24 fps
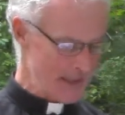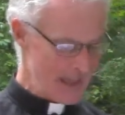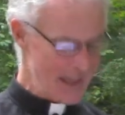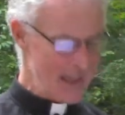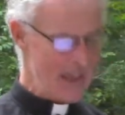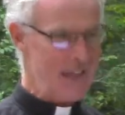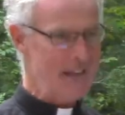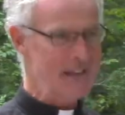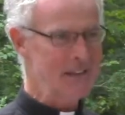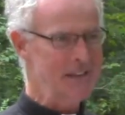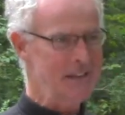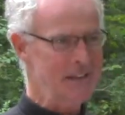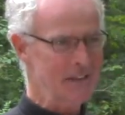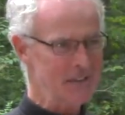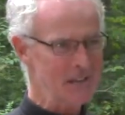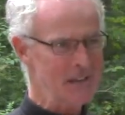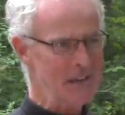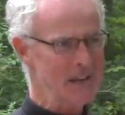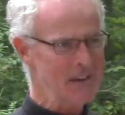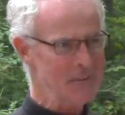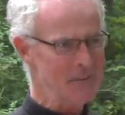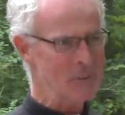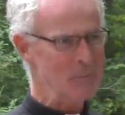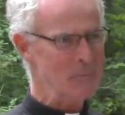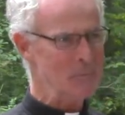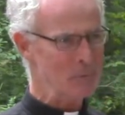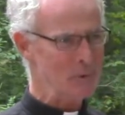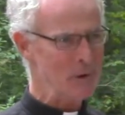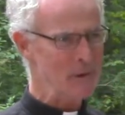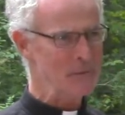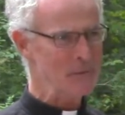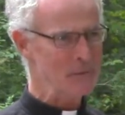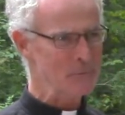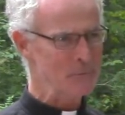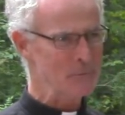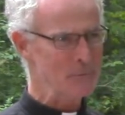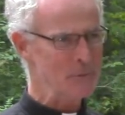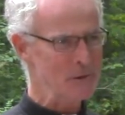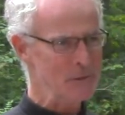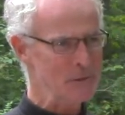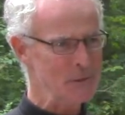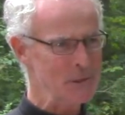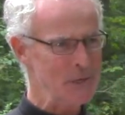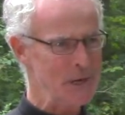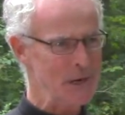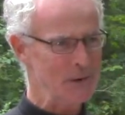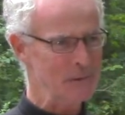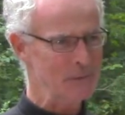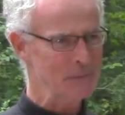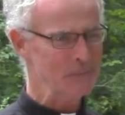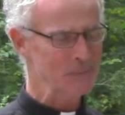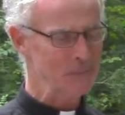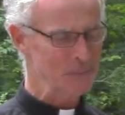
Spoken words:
And it's kind of a breath of fresh air.